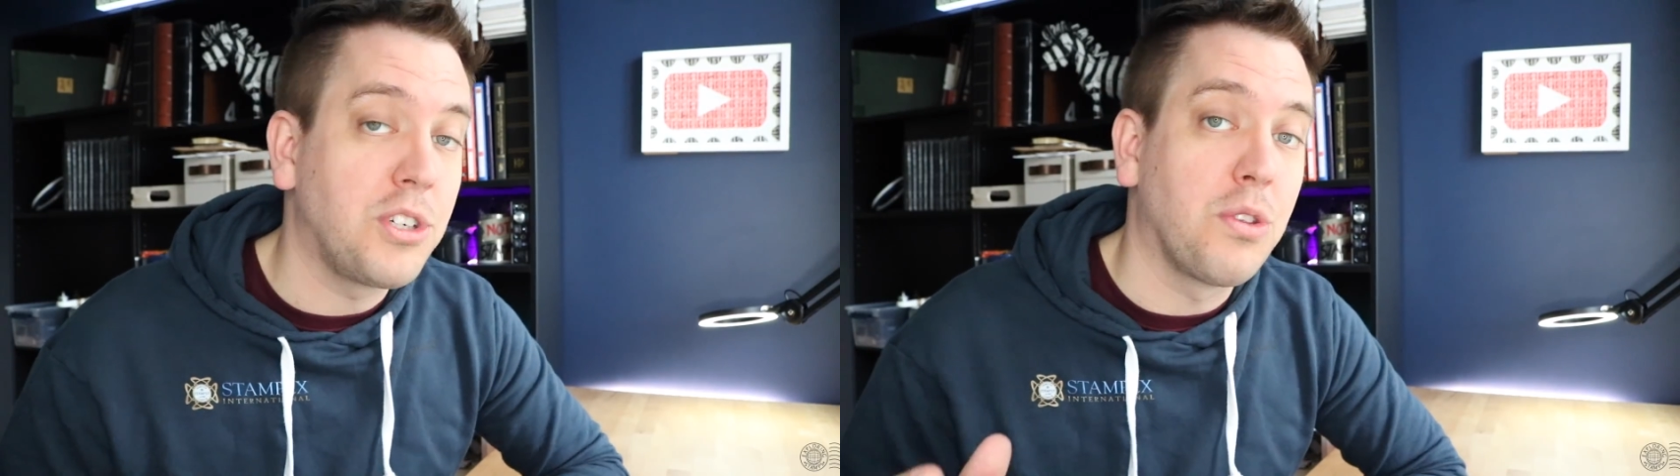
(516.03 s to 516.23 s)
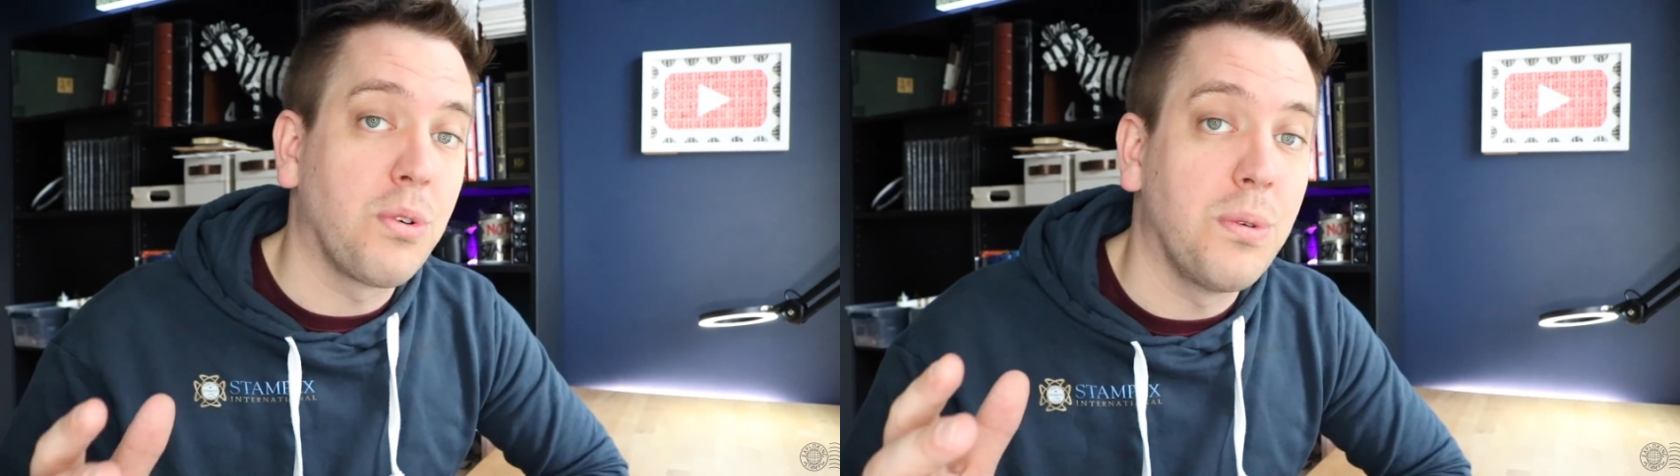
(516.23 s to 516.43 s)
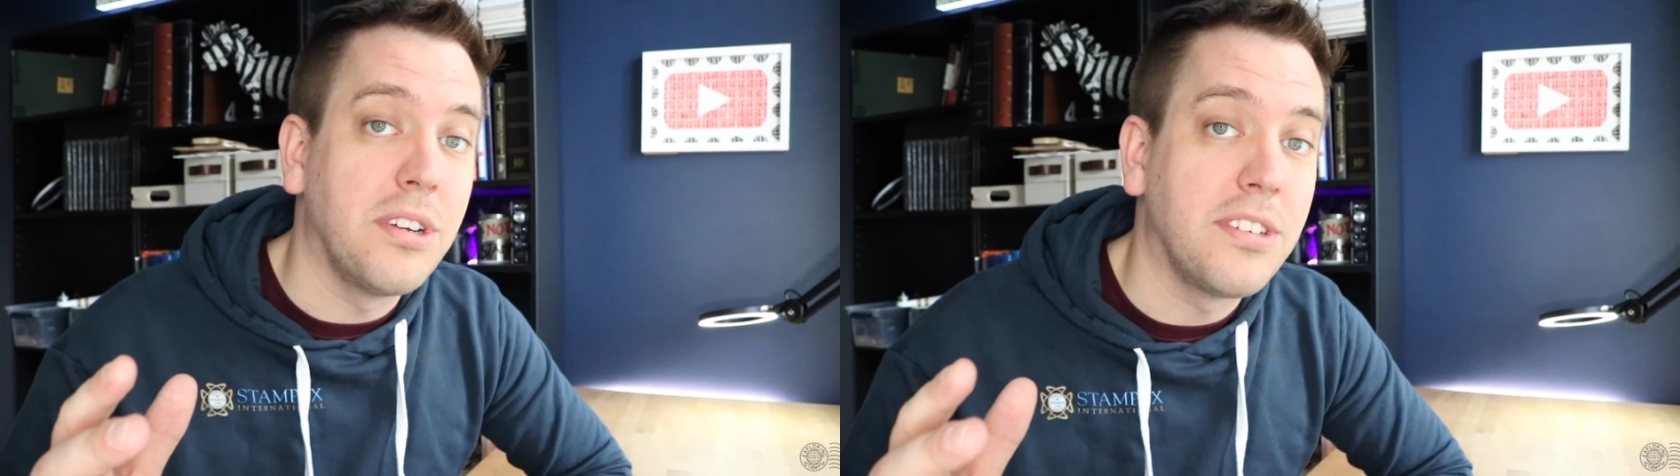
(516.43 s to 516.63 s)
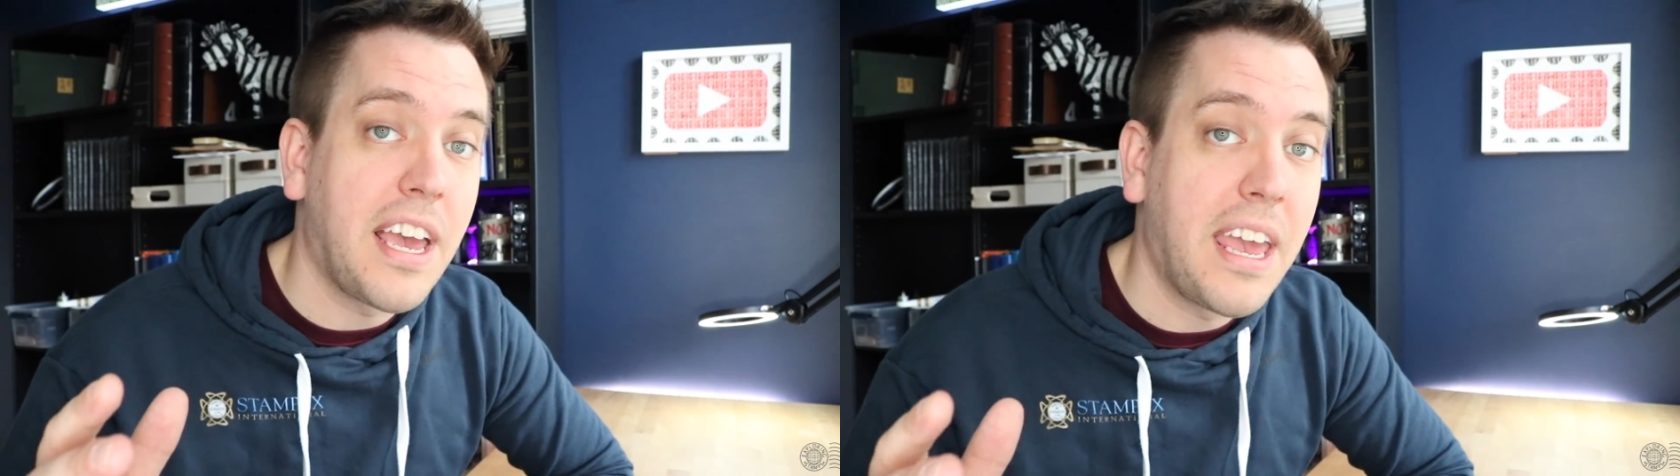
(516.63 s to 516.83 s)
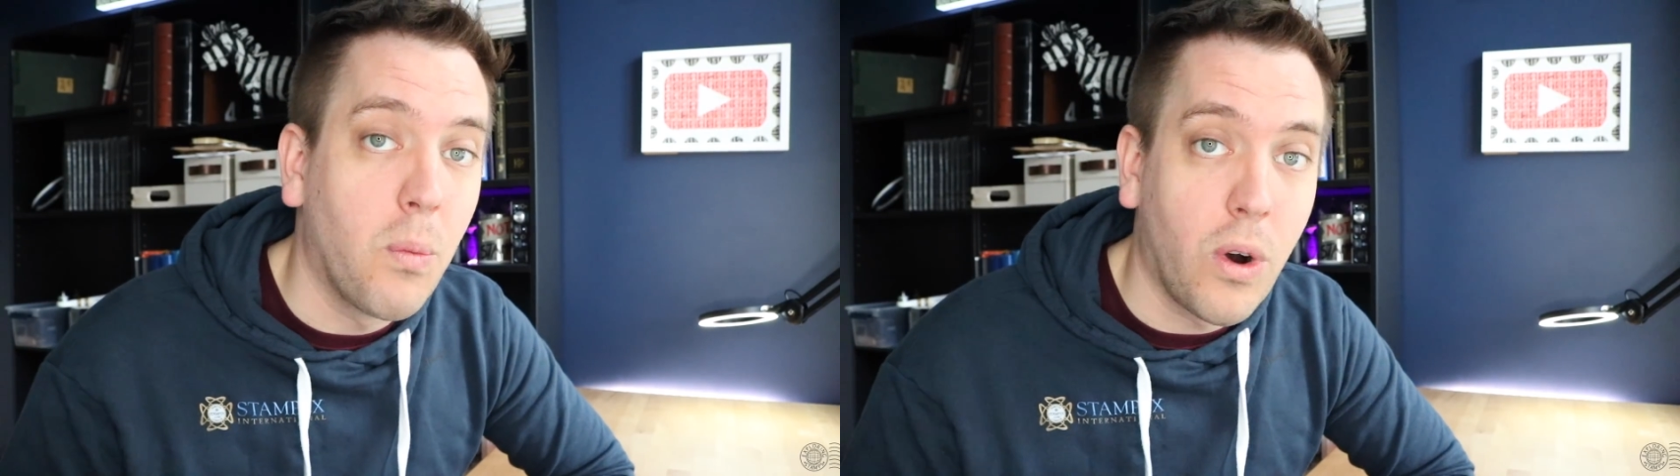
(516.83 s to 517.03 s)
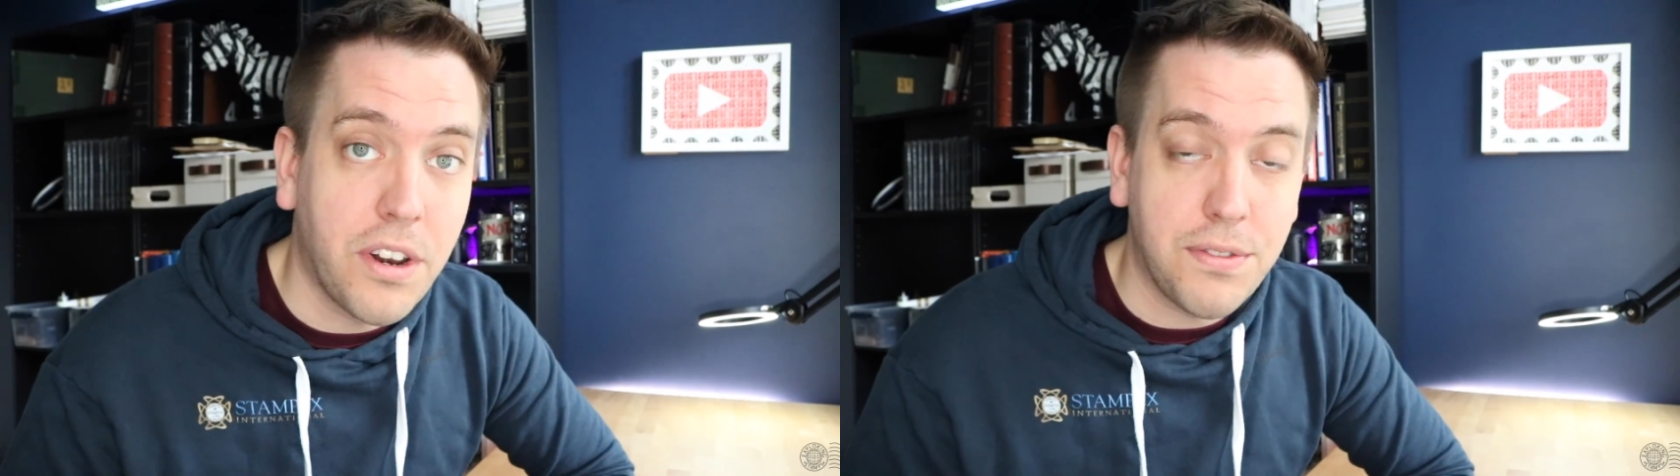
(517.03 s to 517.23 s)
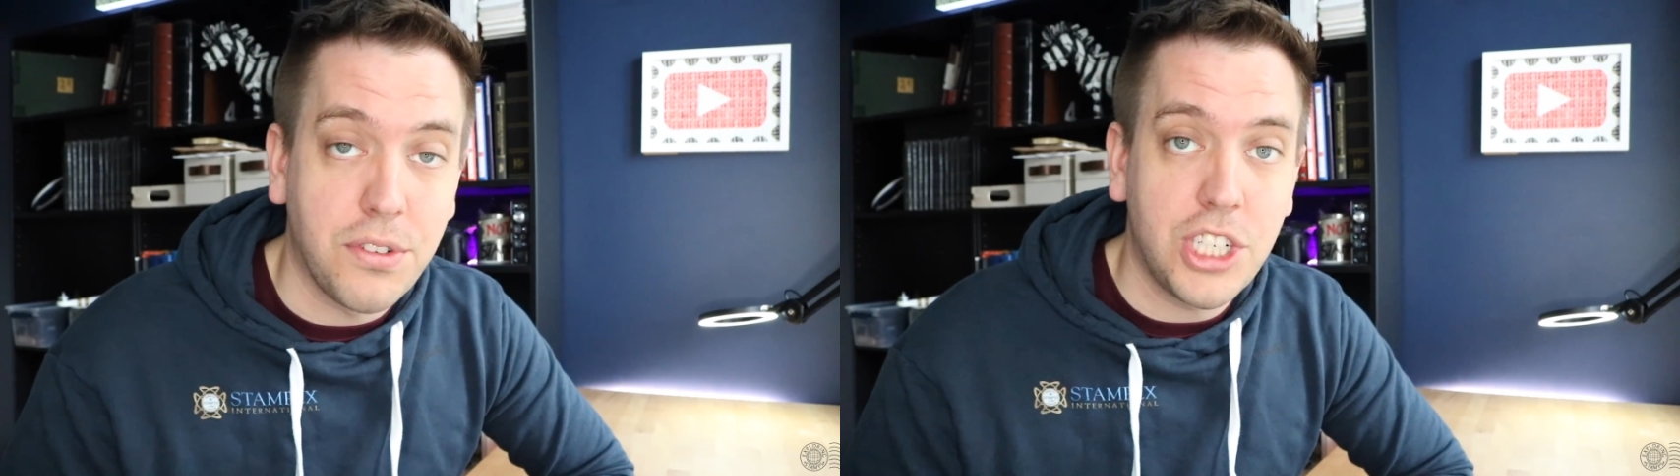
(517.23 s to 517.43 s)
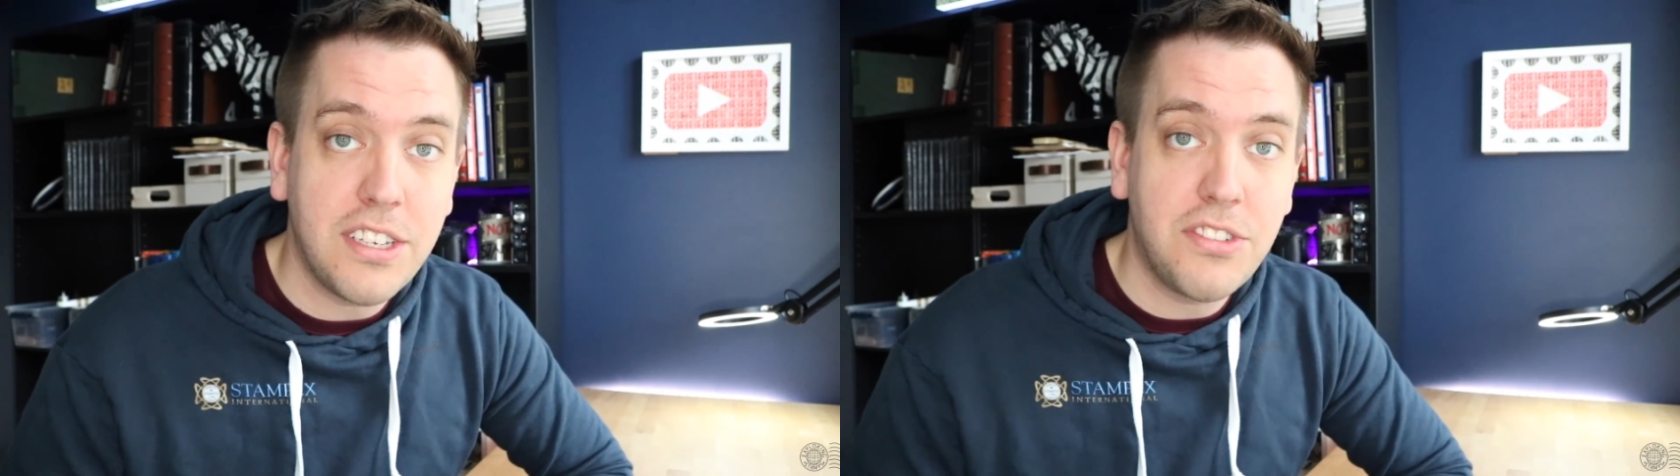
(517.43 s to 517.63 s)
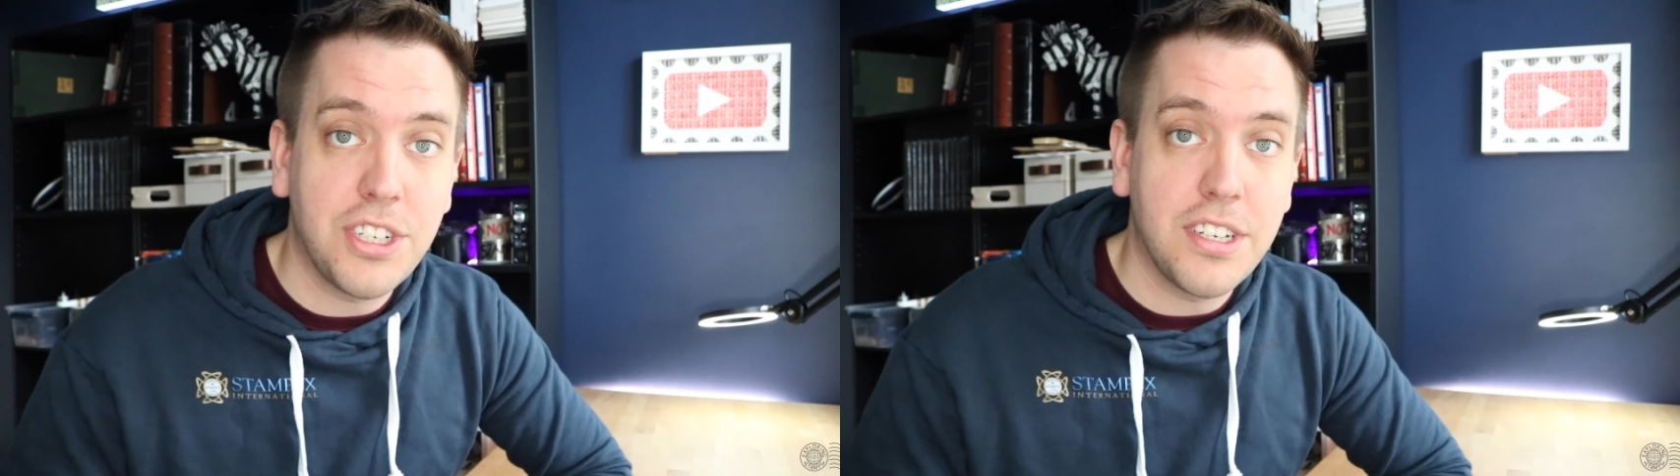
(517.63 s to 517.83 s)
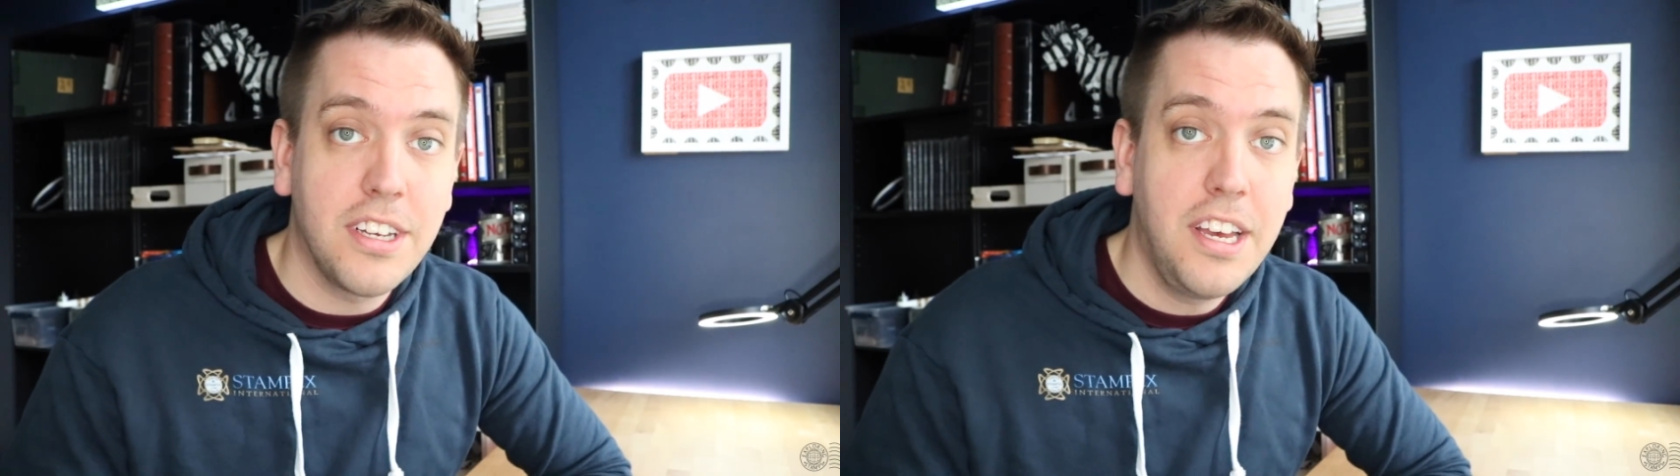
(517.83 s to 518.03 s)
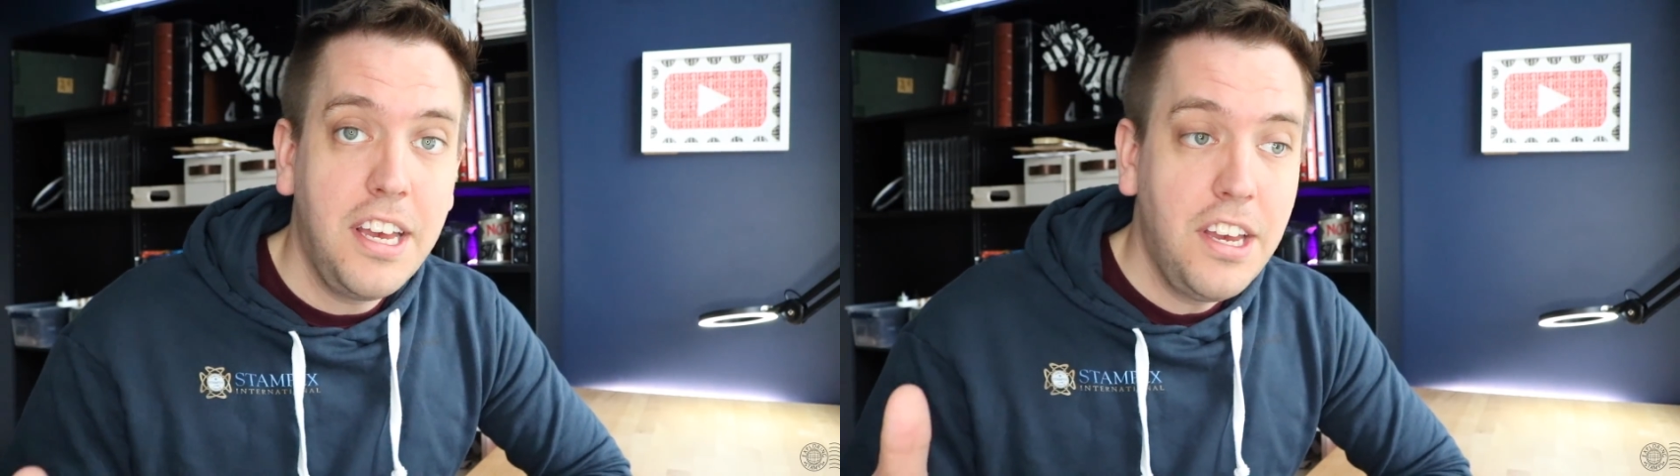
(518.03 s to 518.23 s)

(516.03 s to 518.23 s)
She thought it was a wonderful gesture.